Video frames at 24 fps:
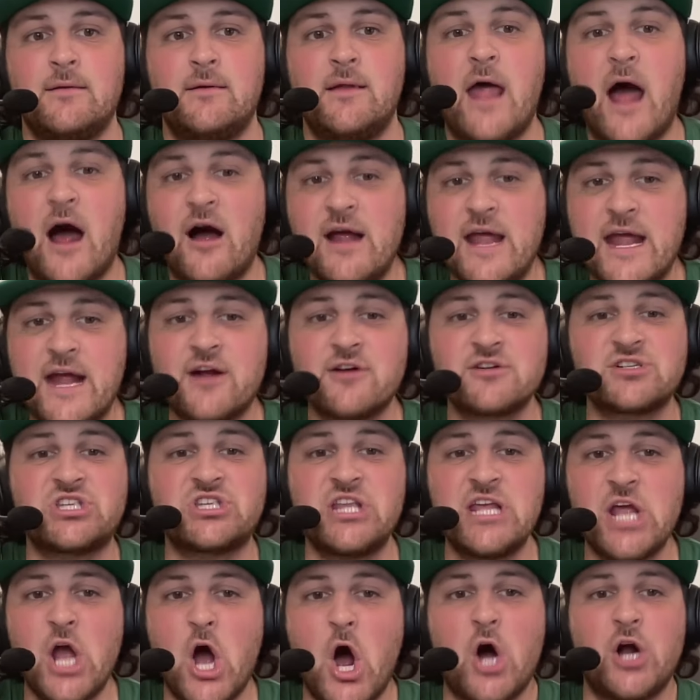Now, here's
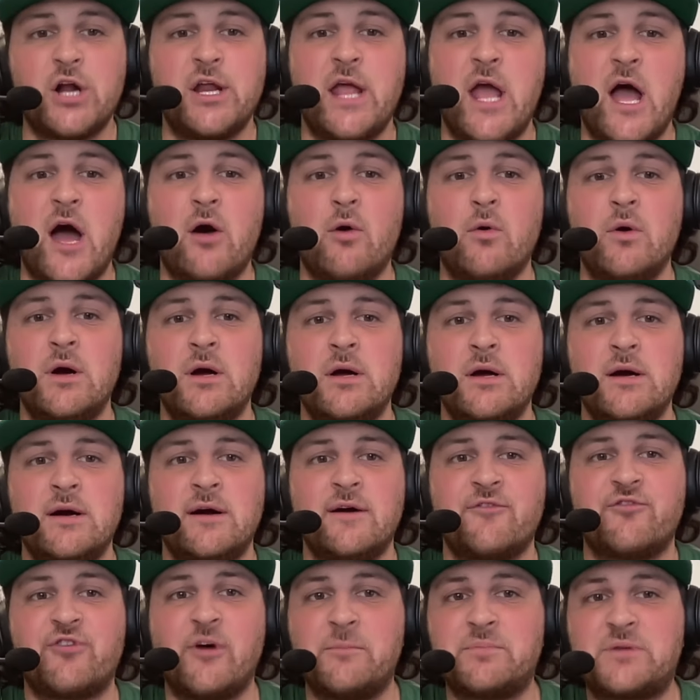the audio
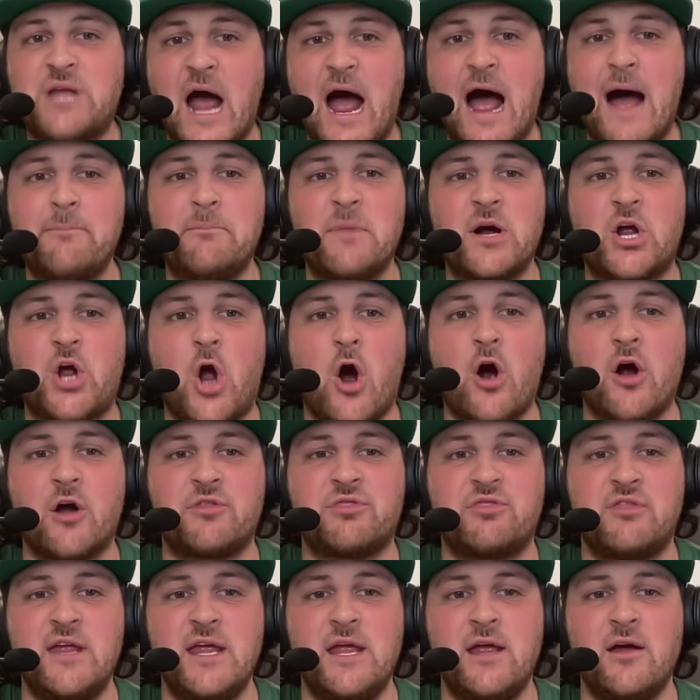from Tom
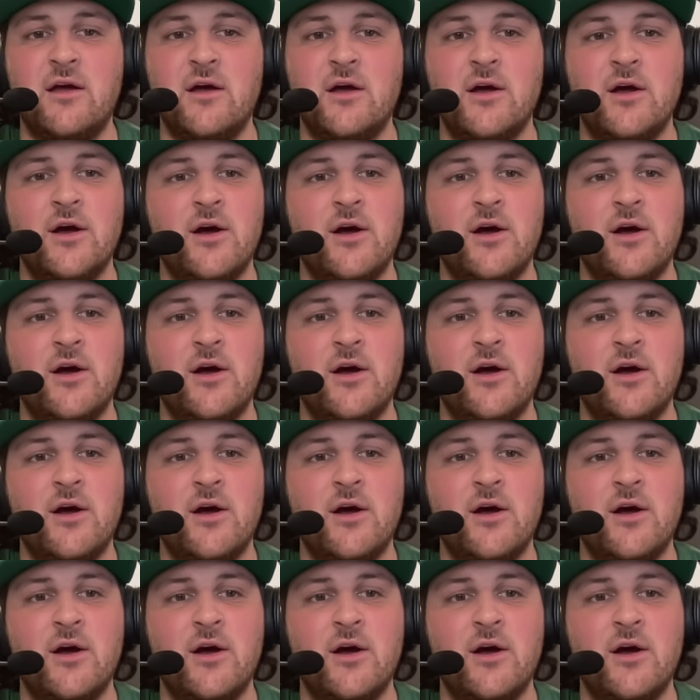McCarthy